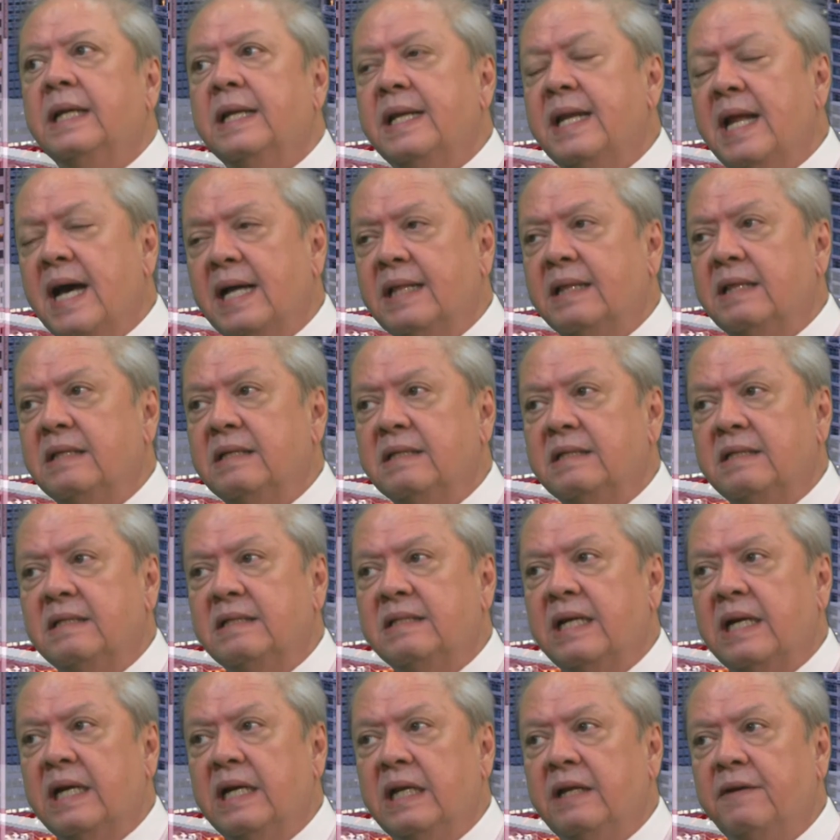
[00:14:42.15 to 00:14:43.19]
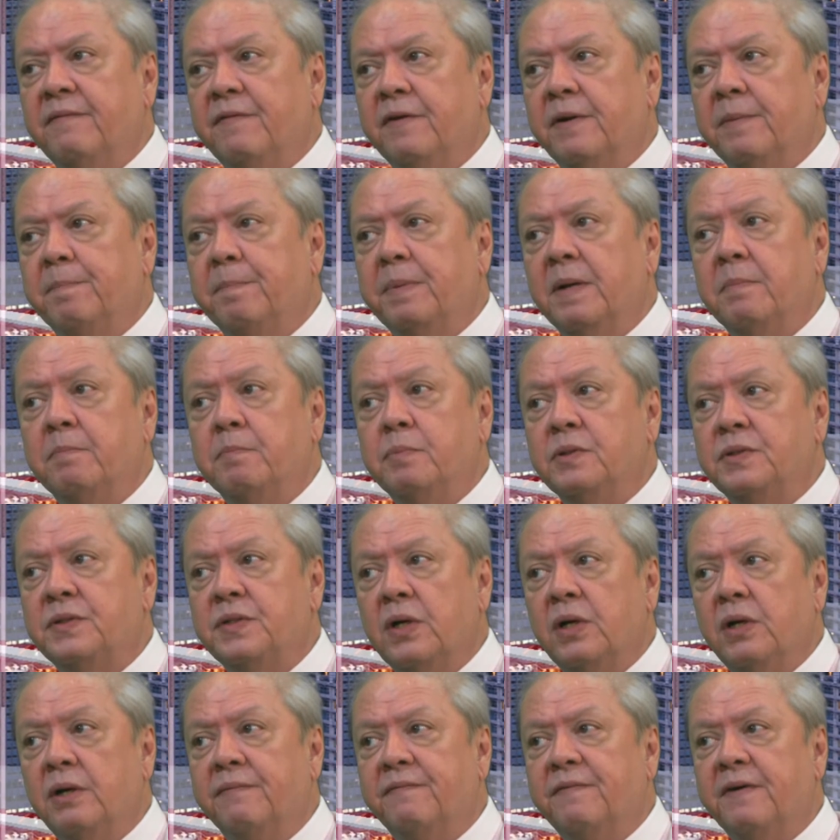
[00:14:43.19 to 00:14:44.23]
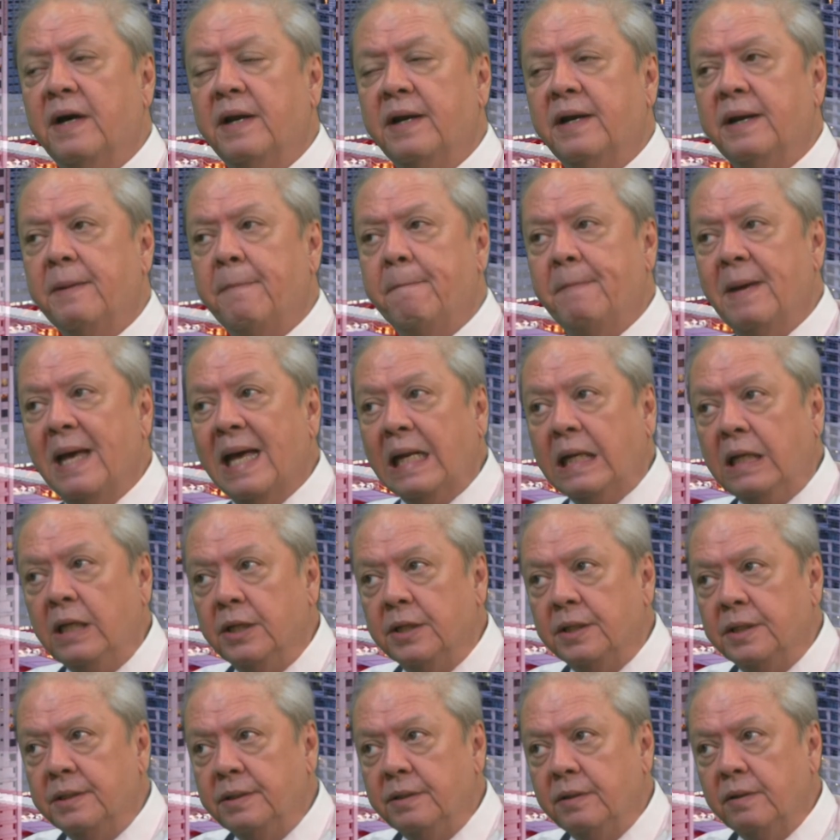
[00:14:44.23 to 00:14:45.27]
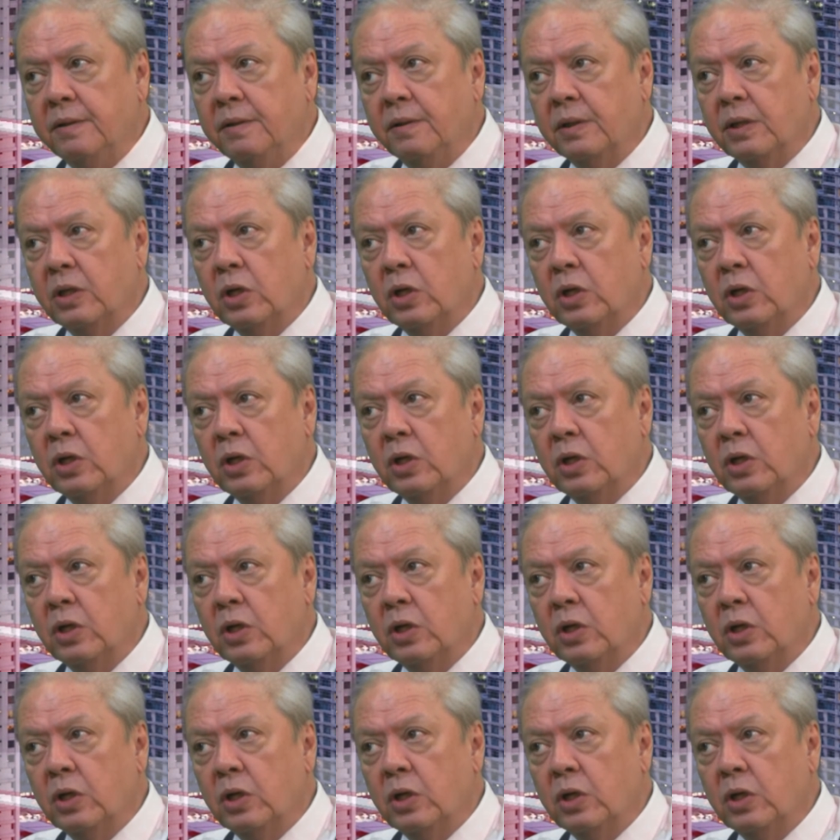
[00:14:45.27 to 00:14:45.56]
Not necessarily for purpose of rebellion or